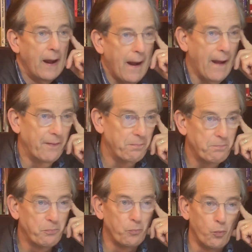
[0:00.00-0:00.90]
And
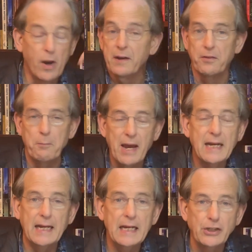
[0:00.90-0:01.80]
one of the
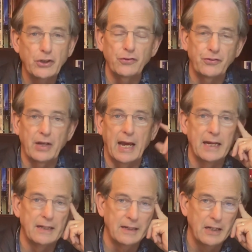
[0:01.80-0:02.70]
main issues they
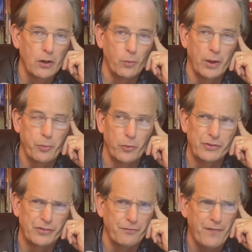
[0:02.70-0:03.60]
had to deal with
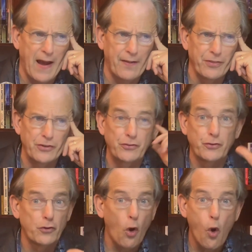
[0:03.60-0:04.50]
was the fact that
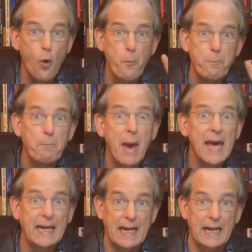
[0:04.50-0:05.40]
so
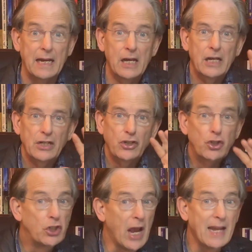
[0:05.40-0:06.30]
many
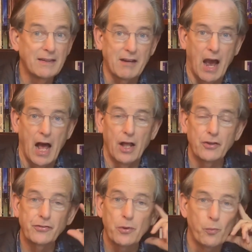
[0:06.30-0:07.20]

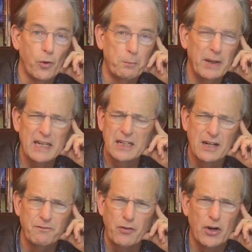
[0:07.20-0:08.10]
Gentiles were being
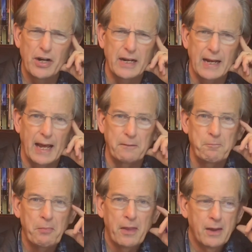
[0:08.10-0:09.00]
converted. And
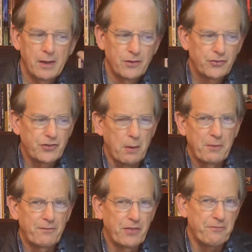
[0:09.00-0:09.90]
some
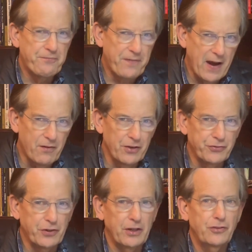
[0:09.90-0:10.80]
of the
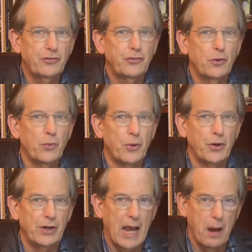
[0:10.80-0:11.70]
Pharisees, who
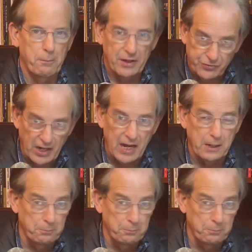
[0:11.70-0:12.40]
were now Messianic